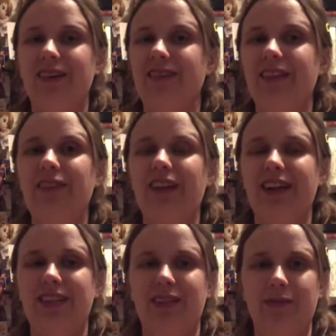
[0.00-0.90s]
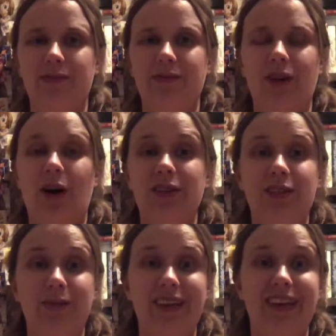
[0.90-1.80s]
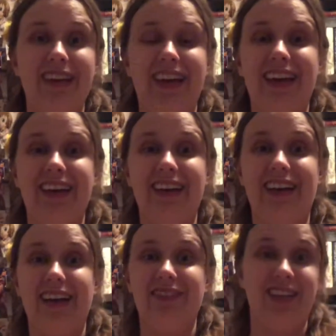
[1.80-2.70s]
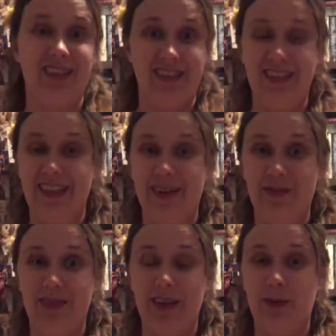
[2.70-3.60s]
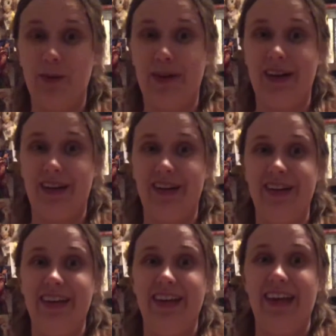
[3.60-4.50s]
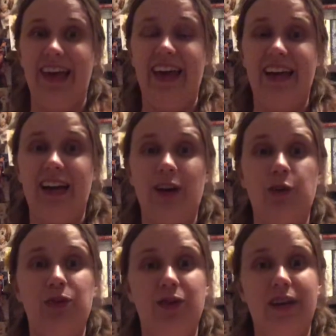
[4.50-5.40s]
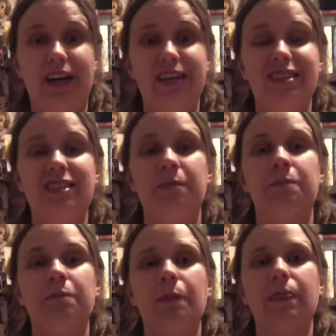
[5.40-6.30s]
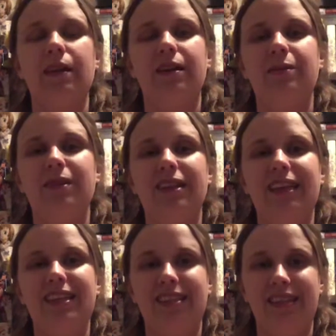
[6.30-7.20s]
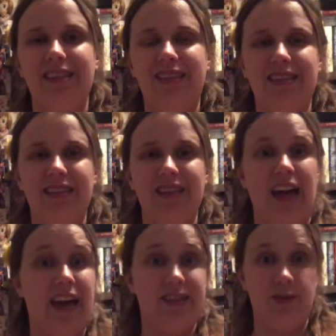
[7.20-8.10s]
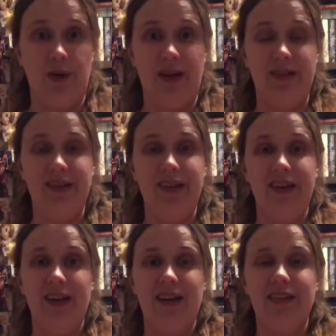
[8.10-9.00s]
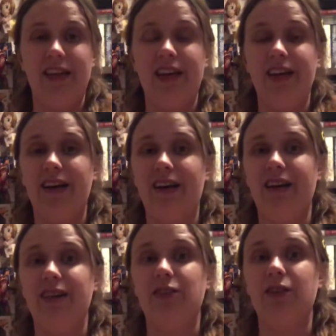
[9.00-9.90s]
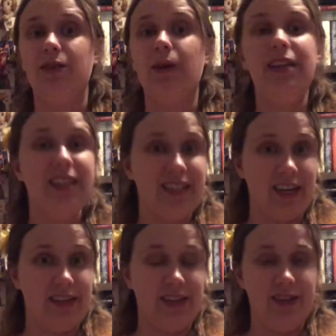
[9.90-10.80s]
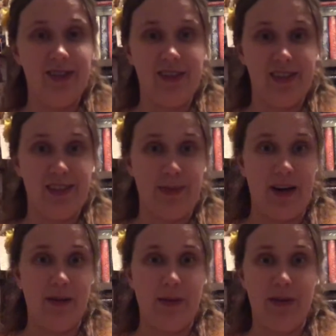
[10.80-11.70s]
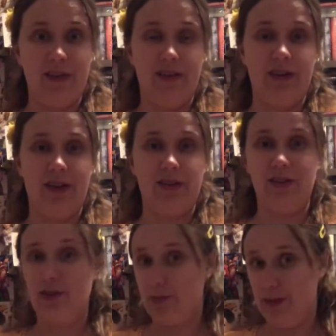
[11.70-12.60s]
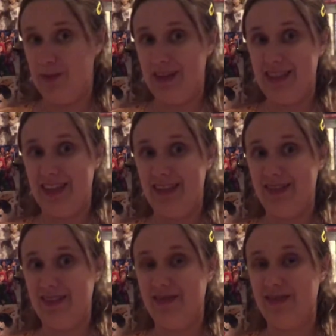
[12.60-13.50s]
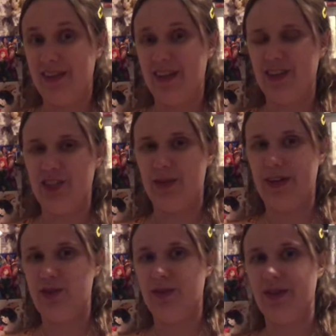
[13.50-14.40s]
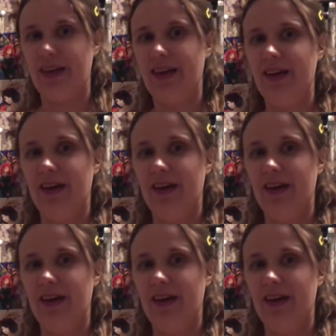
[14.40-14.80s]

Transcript: they've latched onto me and I've latched onto them. They warm my heart, and I hope you guys get that sense as well. The writing style I use is inspired by my favorite author, Lorraine McDaniel, because she writes really